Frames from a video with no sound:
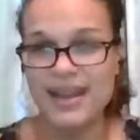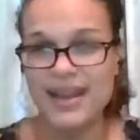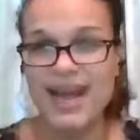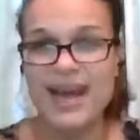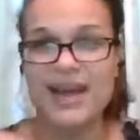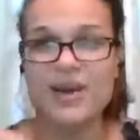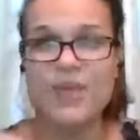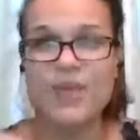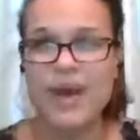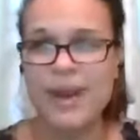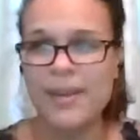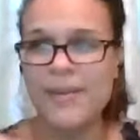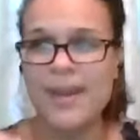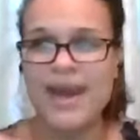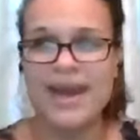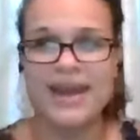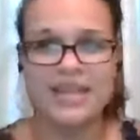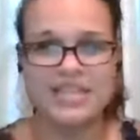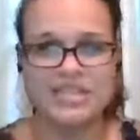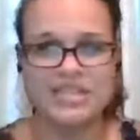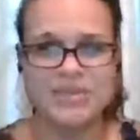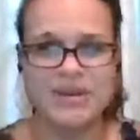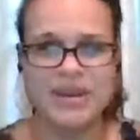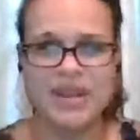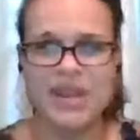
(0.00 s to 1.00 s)
How do I
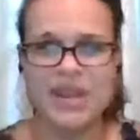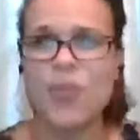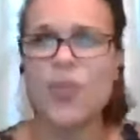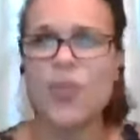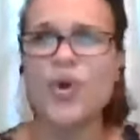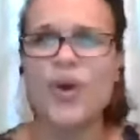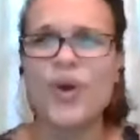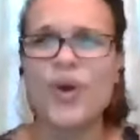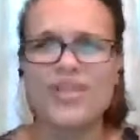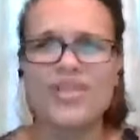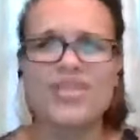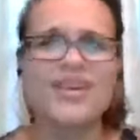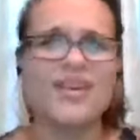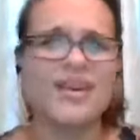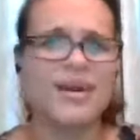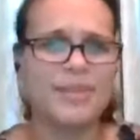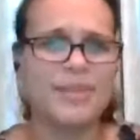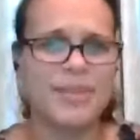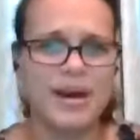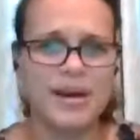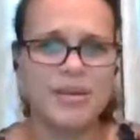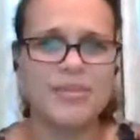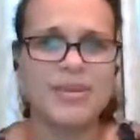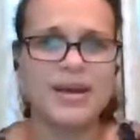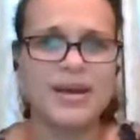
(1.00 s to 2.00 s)
manage money? What do I think
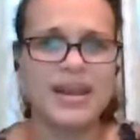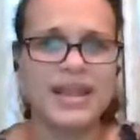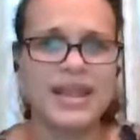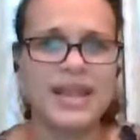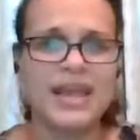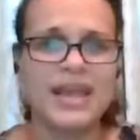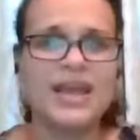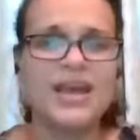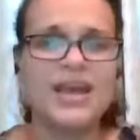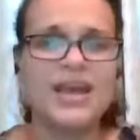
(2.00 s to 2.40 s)
about money?